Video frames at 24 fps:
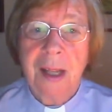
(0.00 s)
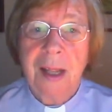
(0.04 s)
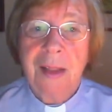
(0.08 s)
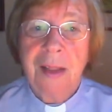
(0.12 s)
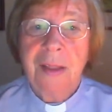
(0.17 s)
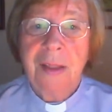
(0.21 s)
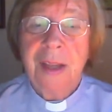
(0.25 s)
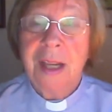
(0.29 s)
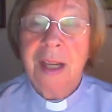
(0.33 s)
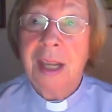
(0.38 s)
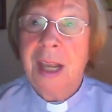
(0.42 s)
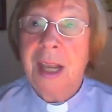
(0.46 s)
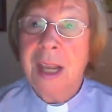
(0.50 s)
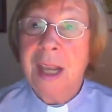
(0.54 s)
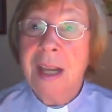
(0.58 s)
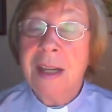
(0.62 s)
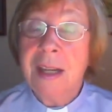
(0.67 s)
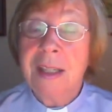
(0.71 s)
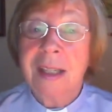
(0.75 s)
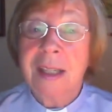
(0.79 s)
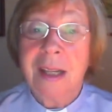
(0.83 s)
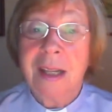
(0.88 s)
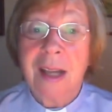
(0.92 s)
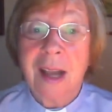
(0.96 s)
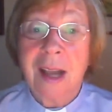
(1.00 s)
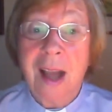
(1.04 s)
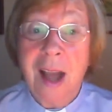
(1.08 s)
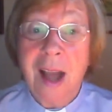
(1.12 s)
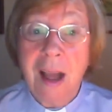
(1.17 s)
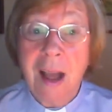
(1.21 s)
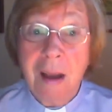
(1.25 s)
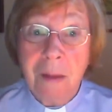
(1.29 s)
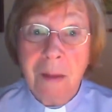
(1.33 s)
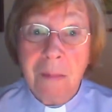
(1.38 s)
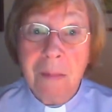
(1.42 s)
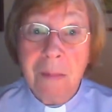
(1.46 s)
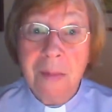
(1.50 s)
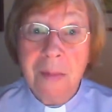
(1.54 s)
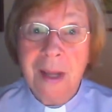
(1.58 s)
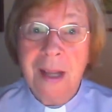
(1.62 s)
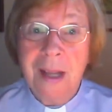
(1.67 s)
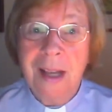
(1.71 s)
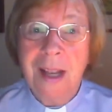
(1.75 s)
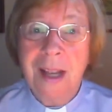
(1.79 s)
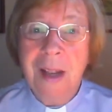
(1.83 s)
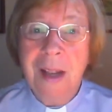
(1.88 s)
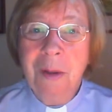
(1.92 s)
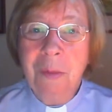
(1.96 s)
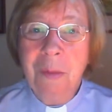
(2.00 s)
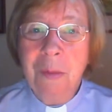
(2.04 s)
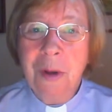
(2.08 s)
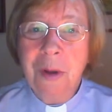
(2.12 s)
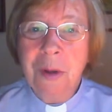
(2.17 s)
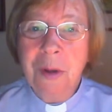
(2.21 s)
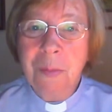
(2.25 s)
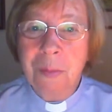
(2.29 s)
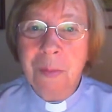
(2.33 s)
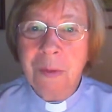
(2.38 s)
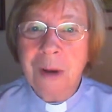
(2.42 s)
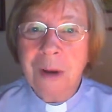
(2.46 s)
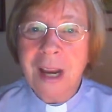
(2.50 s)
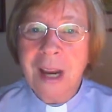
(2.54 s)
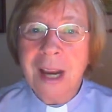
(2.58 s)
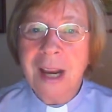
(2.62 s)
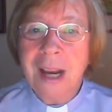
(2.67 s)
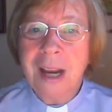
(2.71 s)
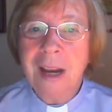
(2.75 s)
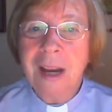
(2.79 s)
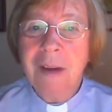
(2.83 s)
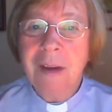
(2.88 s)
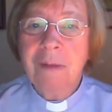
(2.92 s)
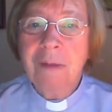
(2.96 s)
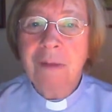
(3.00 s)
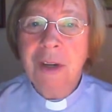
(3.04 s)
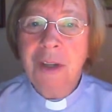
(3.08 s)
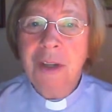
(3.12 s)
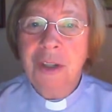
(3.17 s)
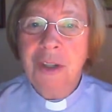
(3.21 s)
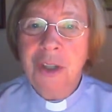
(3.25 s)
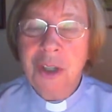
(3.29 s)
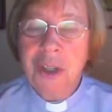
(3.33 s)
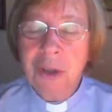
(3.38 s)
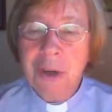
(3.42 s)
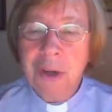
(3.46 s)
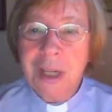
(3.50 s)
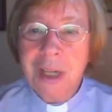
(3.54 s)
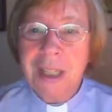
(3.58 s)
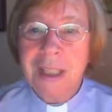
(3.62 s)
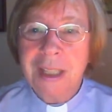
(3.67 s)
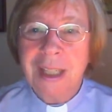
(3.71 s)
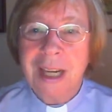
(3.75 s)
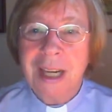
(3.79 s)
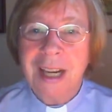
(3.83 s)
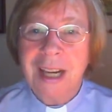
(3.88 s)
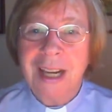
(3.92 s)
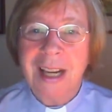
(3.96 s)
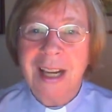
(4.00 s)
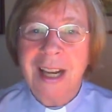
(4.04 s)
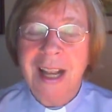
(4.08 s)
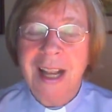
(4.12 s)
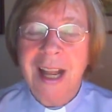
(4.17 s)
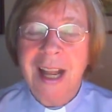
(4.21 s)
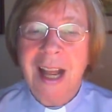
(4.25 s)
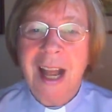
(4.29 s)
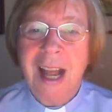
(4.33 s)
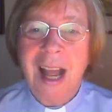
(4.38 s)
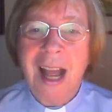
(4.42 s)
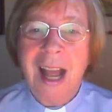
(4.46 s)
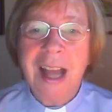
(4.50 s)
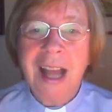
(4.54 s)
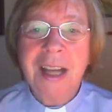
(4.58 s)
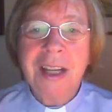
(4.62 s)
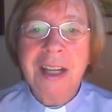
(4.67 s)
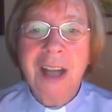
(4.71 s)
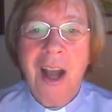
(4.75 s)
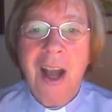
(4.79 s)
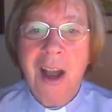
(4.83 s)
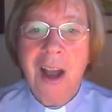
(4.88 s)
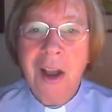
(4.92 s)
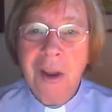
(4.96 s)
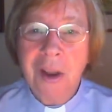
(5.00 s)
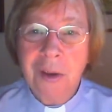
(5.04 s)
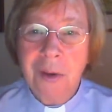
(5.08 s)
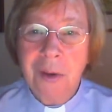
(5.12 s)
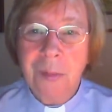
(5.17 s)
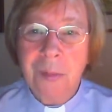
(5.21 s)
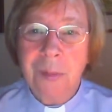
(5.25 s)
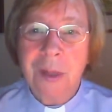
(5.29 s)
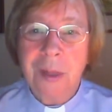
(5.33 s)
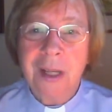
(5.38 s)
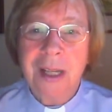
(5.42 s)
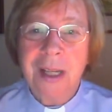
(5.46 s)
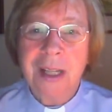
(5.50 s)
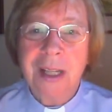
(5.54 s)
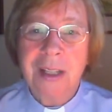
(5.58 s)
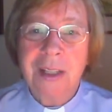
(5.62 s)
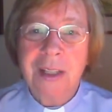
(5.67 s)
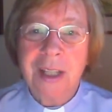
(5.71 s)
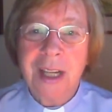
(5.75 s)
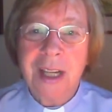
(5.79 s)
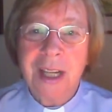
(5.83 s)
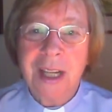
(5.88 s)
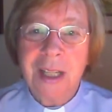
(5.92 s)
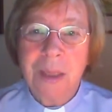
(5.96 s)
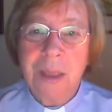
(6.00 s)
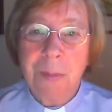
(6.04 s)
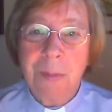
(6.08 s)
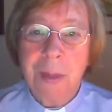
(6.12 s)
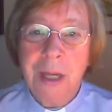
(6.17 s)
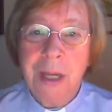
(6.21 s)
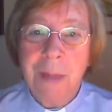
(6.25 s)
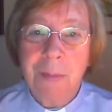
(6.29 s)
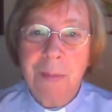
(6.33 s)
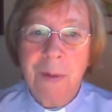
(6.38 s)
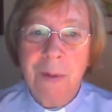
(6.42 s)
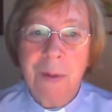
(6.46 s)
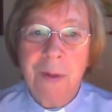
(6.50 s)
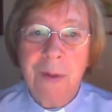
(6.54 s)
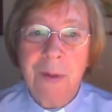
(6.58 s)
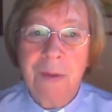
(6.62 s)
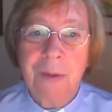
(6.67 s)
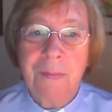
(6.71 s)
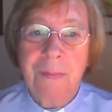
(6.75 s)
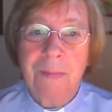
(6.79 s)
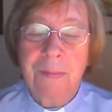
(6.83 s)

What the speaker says: The king to come would bring rejoicing and hope to his people.